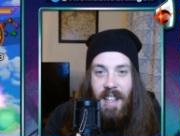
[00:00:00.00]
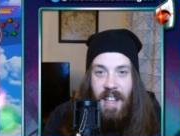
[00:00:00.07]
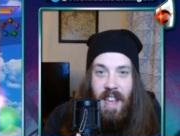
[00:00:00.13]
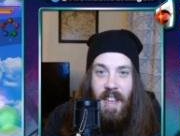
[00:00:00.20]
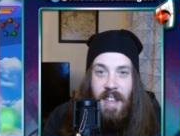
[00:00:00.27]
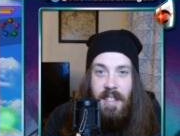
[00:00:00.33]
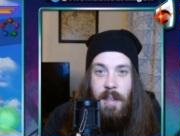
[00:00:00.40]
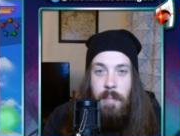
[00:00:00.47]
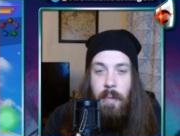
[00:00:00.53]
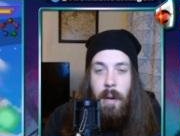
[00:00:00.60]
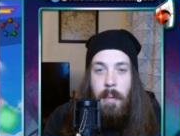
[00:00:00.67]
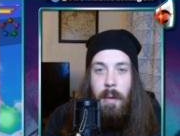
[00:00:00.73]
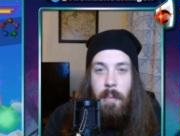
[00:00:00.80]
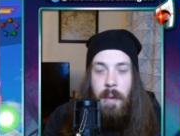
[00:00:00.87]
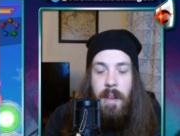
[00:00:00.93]
yeah, that's the
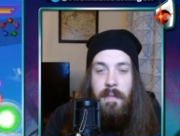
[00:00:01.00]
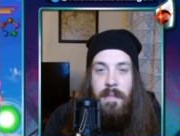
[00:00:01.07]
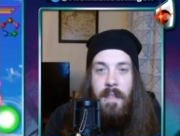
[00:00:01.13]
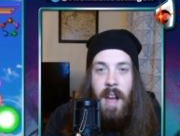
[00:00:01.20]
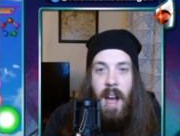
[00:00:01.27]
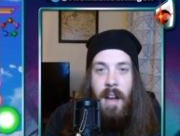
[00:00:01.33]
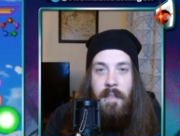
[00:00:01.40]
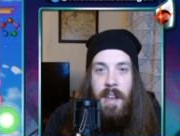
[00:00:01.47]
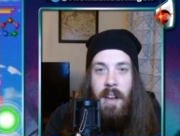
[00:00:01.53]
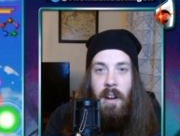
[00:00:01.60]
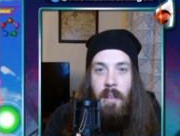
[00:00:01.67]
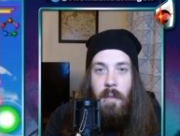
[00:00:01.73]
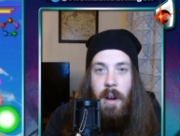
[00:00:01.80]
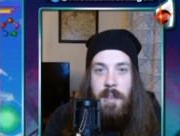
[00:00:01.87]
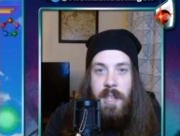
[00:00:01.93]
problem with having
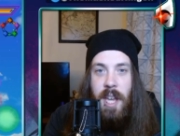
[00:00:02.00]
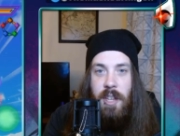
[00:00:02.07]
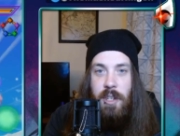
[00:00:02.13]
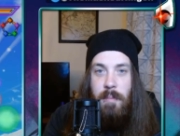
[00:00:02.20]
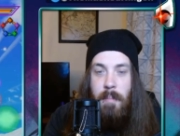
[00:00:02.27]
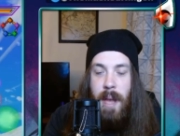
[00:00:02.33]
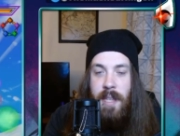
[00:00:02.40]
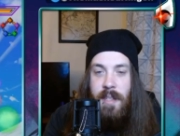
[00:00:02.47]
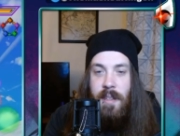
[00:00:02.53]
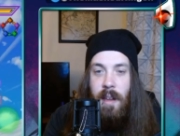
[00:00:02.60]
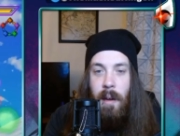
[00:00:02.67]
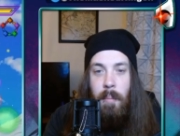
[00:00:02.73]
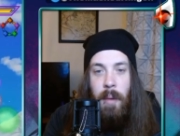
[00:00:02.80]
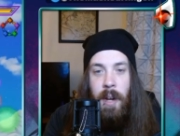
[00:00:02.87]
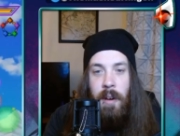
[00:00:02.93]
our rotation messed
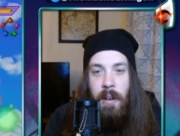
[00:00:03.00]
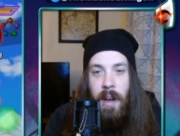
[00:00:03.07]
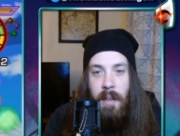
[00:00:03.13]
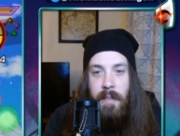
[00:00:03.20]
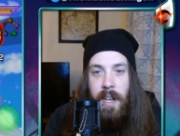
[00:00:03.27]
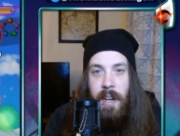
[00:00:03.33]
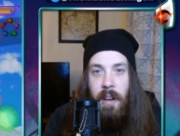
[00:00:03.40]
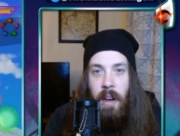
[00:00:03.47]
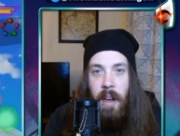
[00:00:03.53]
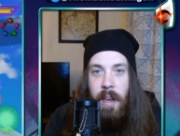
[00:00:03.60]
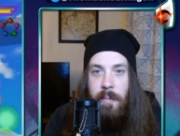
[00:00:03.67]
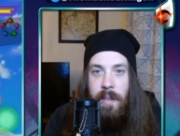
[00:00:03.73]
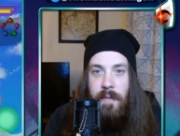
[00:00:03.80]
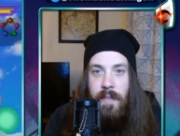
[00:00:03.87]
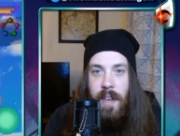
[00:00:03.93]
up by not having an
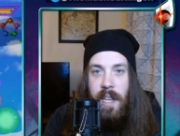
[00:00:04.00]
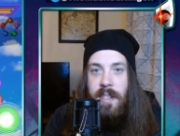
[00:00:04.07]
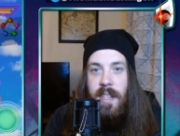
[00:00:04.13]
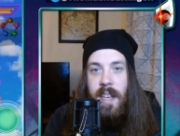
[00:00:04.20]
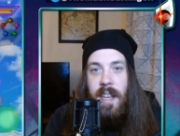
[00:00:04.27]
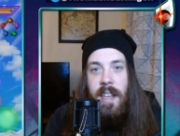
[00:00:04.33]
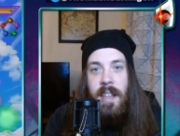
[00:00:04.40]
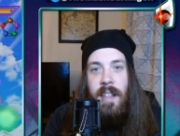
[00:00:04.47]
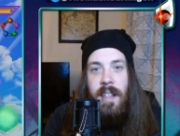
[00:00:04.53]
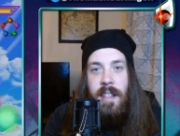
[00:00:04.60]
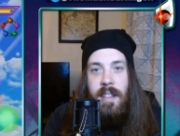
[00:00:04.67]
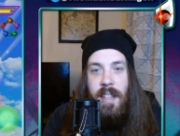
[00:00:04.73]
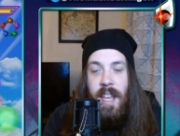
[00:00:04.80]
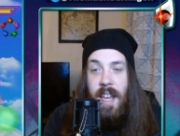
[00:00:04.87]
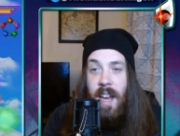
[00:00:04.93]
item to fix it.
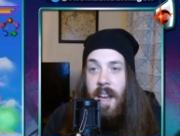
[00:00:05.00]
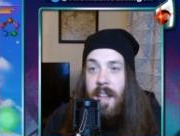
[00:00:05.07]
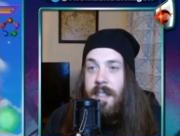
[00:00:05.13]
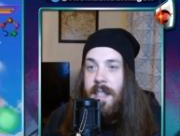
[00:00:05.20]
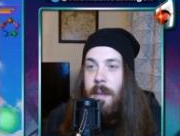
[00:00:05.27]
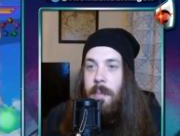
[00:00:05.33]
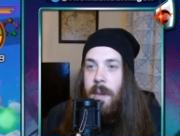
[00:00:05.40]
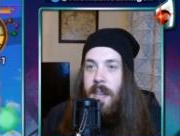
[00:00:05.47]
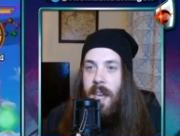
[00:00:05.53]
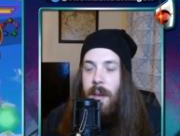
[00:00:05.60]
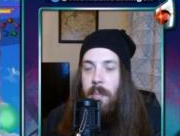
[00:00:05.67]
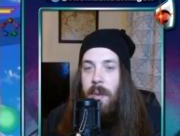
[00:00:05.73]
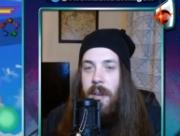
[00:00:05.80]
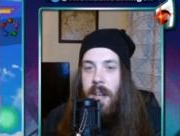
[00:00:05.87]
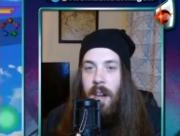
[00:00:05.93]
The uh, Demon
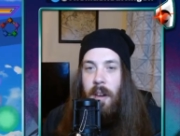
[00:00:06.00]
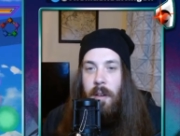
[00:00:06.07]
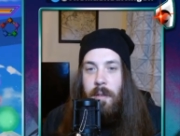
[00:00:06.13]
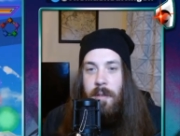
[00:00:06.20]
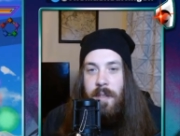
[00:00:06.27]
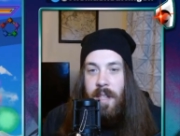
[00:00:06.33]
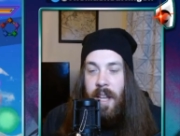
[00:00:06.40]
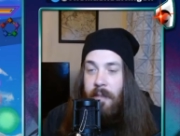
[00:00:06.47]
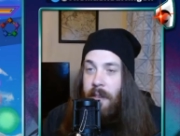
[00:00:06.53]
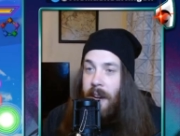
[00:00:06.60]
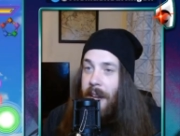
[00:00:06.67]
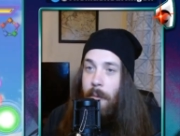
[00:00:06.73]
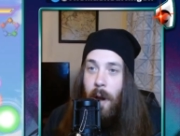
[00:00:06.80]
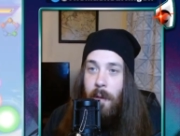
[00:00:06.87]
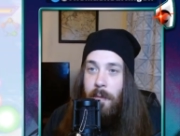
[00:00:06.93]
King Piccolos link
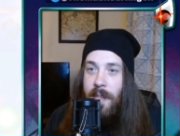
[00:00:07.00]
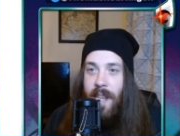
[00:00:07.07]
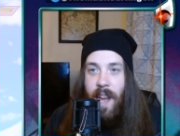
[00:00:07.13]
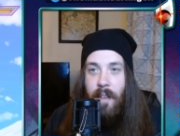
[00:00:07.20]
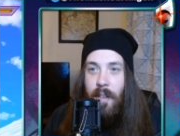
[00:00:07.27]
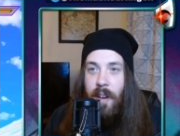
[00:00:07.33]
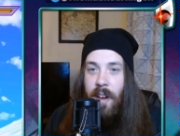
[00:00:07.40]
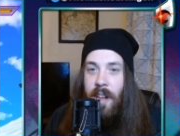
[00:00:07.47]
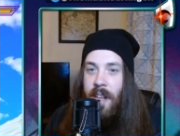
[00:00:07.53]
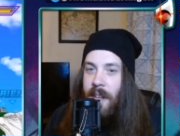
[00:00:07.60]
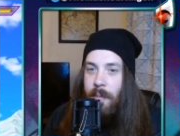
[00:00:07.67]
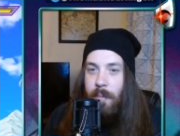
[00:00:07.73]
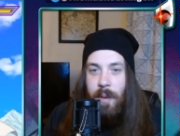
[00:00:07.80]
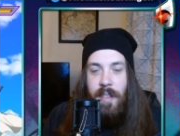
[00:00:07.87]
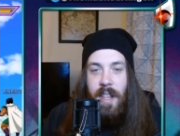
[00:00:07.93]
really well together,
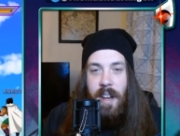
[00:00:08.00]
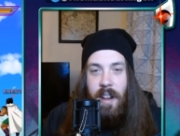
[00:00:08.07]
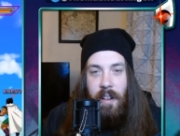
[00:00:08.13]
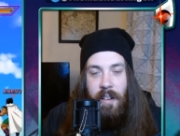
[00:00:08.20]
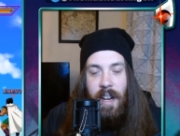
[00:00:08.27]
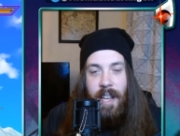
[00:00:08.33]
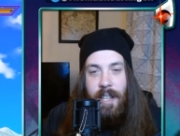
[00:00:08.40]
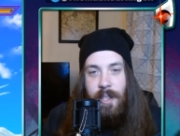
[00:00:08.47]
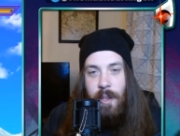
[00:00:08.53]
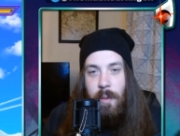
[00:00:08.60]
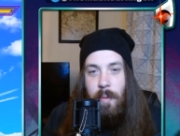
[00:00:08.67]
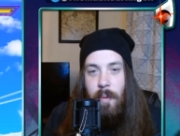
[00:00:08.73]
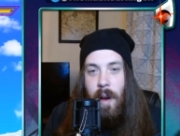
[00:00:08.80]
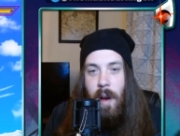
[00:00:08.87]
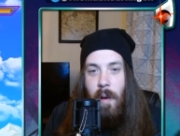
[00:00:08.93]
but they don't link
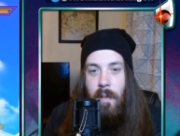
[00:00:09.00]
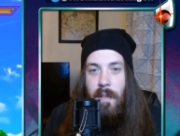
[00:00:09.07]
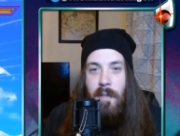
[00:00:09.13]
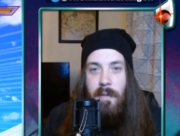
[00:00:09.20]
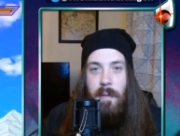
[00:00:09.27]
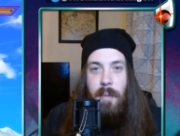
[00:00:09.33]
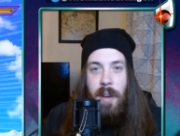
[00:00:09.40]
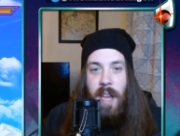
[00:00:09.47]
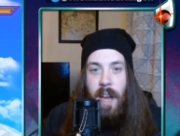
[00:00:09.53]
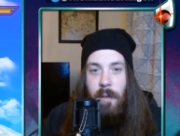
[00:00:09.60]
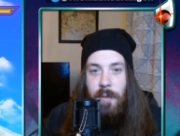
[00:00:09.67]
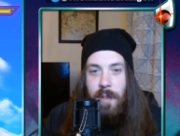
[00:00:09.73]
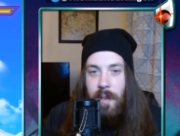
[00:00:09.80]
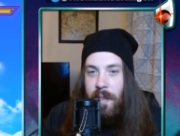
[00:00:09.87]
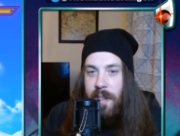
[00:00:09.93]
super well with everybody
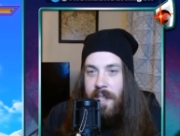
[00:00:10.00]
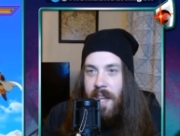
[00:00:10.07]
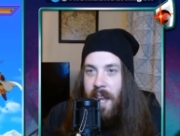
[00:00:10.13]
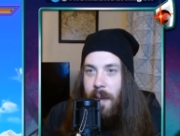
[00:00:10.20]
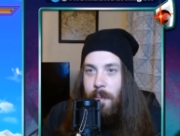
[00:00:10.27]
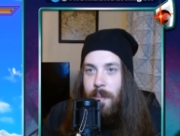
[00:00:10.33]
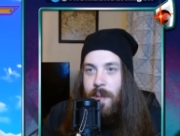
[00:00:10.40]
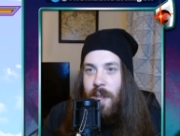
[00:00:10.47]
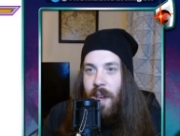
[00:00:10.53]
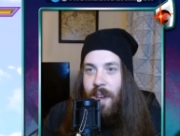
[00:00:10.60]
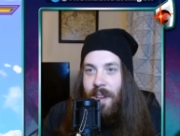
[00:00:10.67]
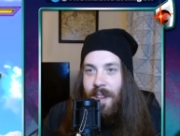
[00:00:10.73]
else on the team. So,